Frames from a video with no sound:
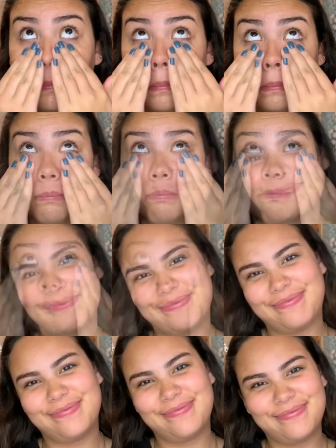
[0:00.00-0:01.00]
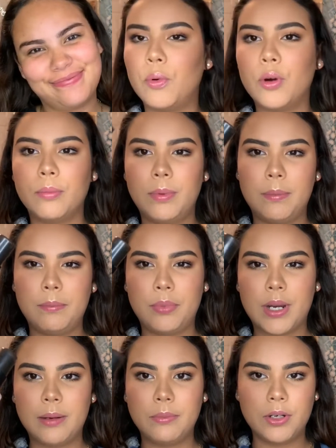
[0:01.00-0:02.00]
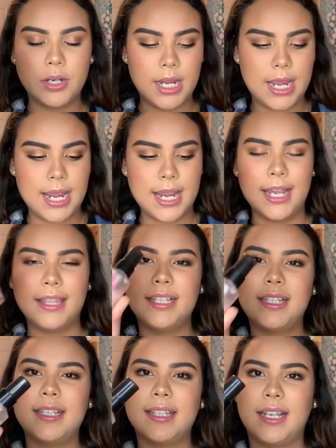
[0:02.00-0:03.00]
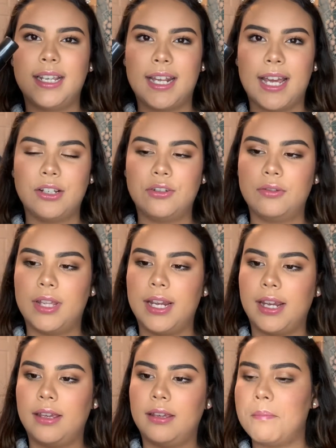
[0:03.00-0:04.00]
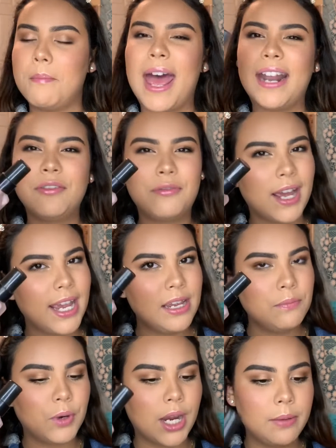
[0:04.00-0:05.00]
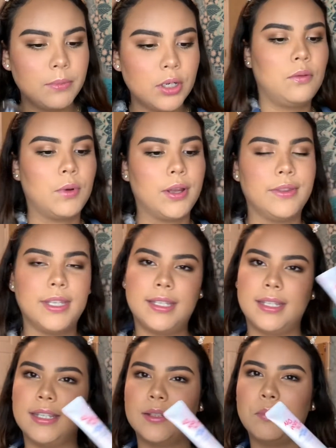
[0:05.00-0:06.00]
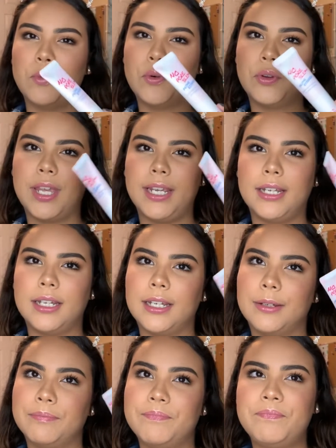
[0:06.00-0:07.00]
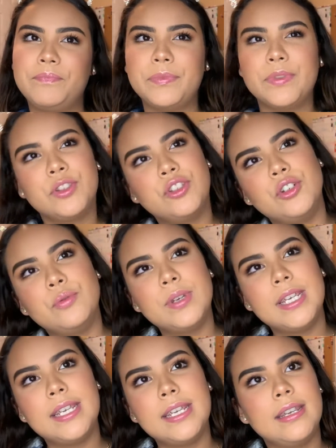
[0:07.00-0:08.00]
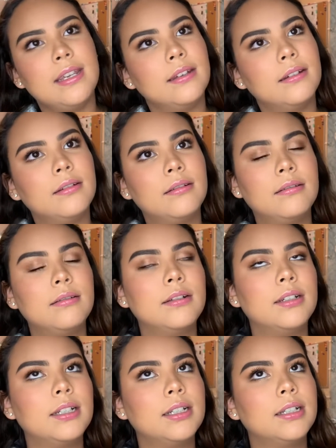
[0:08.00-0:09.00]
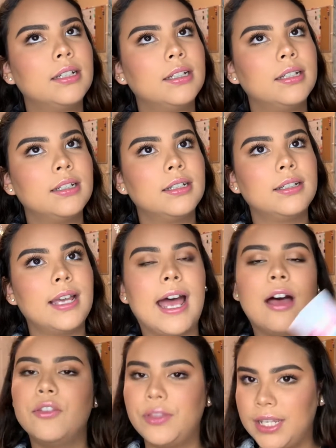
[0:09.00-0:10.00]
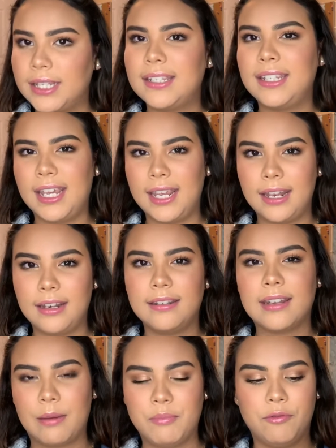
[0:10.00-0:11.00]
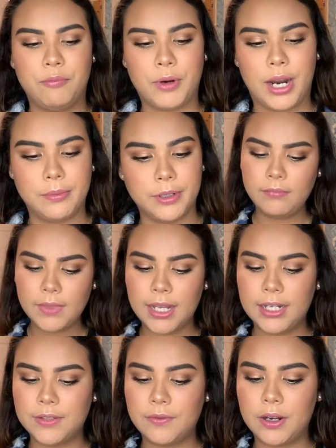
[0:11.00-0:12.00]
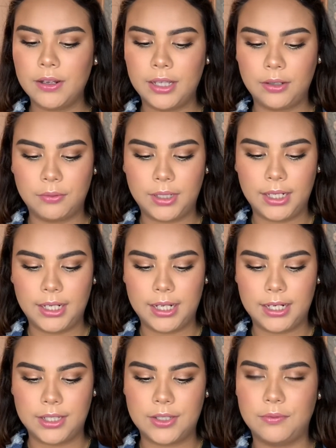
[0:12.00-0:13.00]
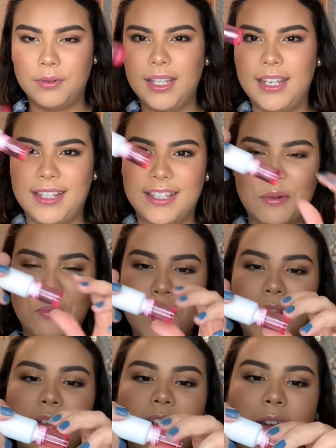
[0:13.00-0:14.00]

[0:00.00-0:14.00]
It's the No Problem primer, and this is like an actual like mattifying primer, while this is more like a dewy healthy skin type of primer. And it's very liquidy, and it's a weird